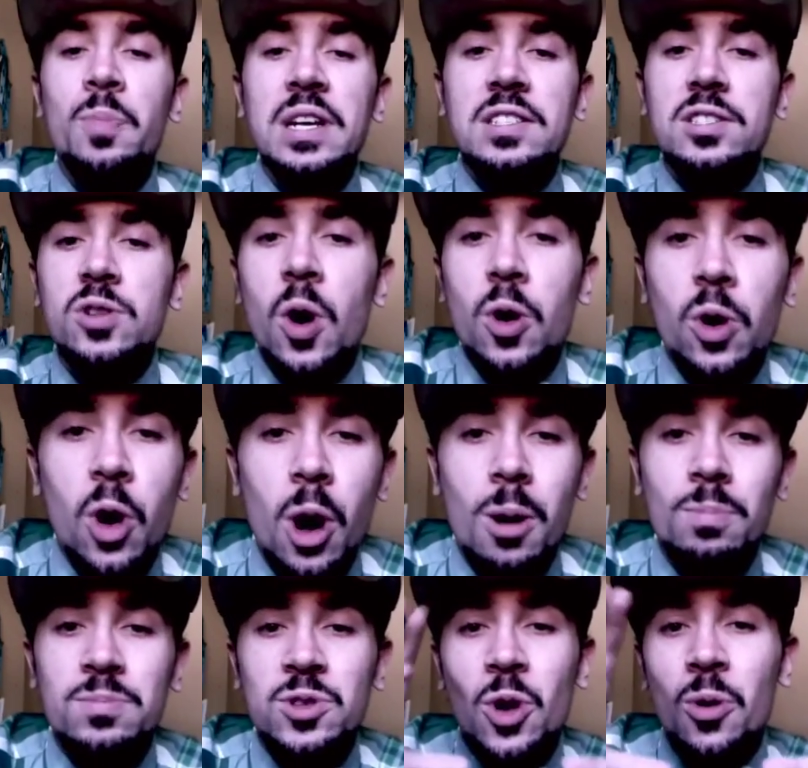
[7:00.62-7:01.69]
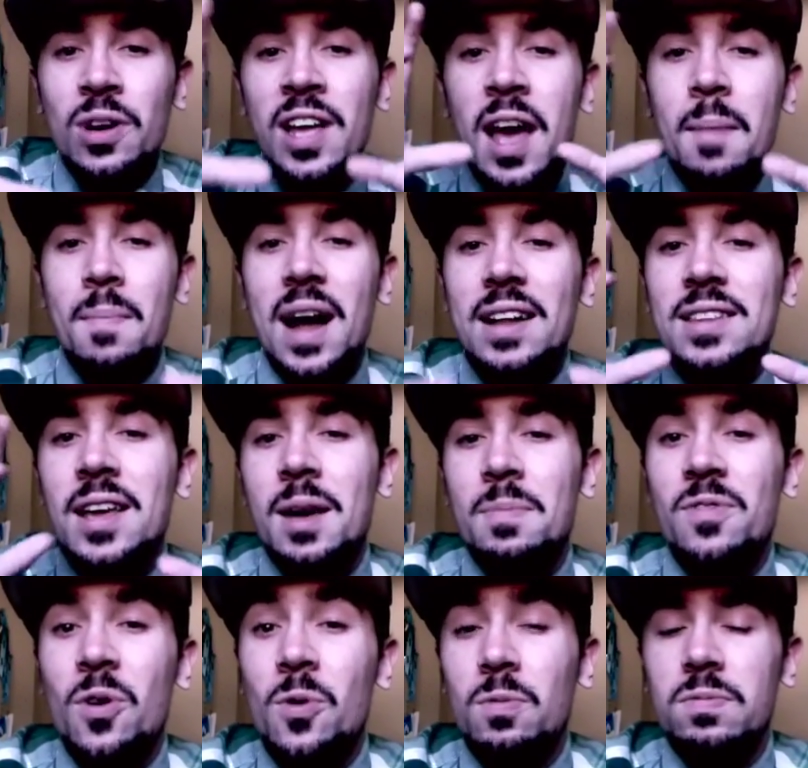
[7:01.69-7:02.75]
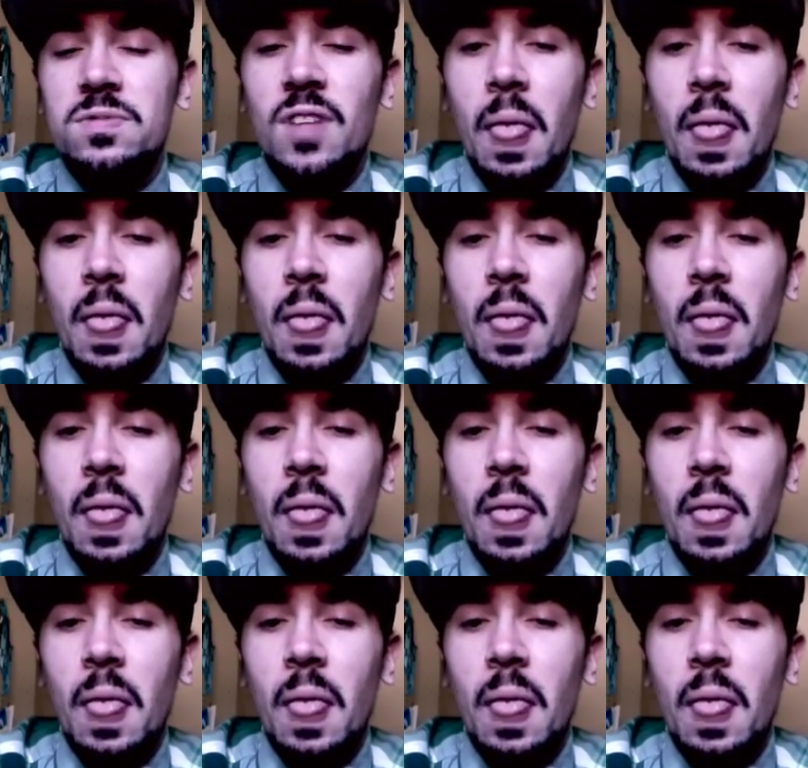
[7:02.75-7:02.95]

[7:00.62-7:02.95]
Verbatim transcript: Beats dot com. Don't get mad, get vote.